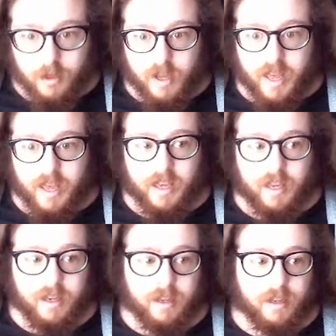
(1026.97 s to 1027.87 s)

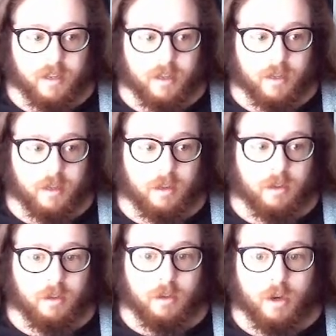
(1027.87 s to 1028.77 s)
a
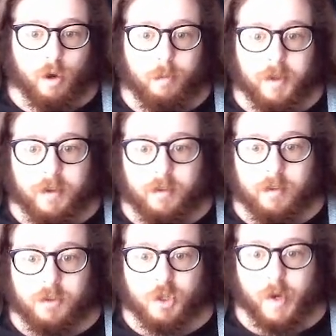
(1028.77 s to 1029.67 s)

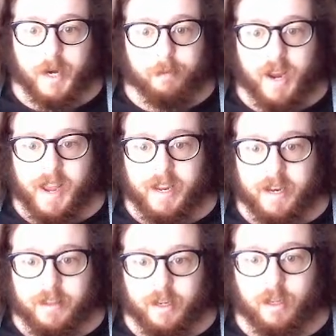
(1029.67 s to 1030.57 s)
open square bracket
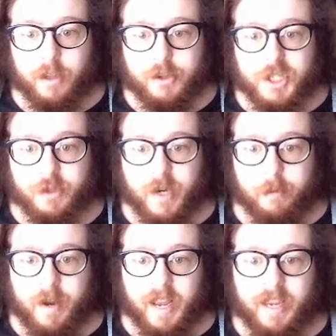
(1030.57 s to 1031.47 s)
and then a close square
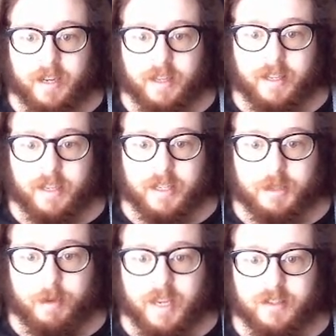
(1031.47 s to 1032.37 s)
bracket and then hit
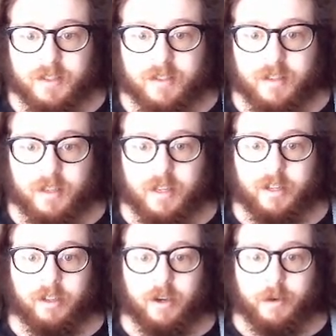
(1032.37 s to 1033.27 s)
space,
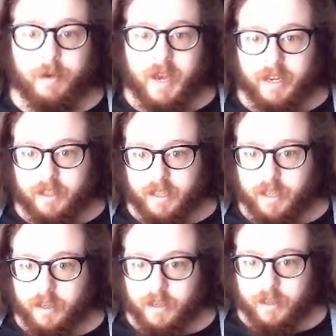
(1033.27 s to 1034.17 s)
it'll automatically
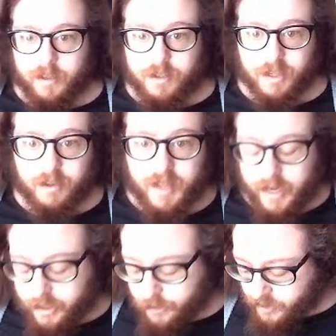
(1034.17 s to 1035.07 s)
turn that
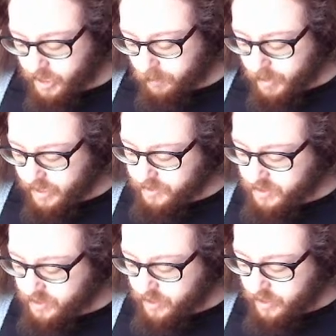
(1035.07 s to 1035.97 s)
into a
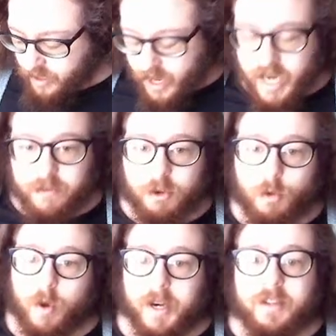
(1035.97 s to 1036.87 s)
checkbox. And if you
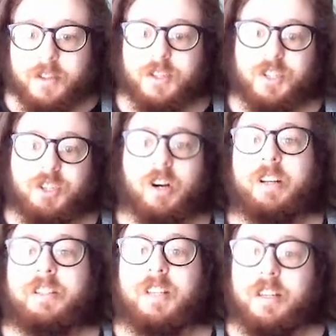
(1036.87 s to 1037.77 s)
wanted to start
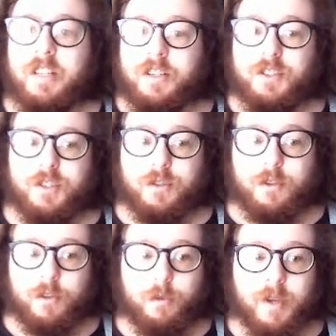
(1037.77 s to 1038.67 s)
a sentence
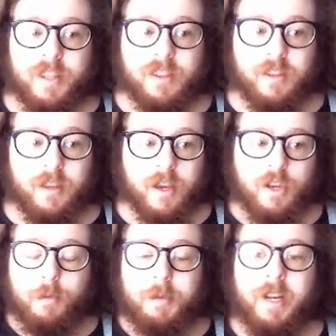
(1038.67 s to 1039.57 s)
with an
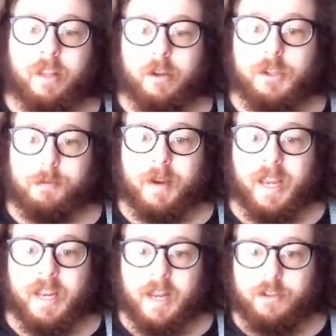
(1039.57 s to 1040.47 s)
open and closed
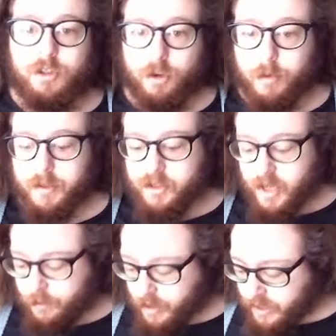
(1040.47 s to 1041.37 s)
bracket and don't want the
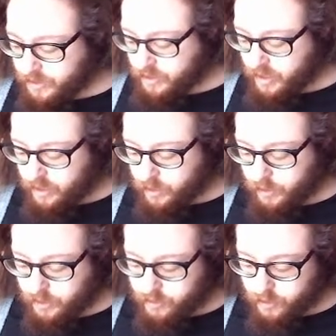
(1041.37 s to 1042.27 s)
checkbox, you
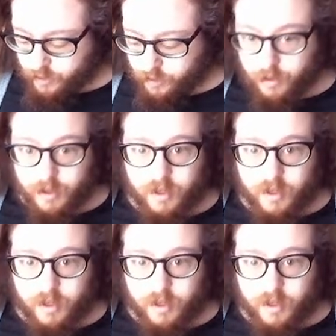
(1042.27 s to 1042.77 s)
can do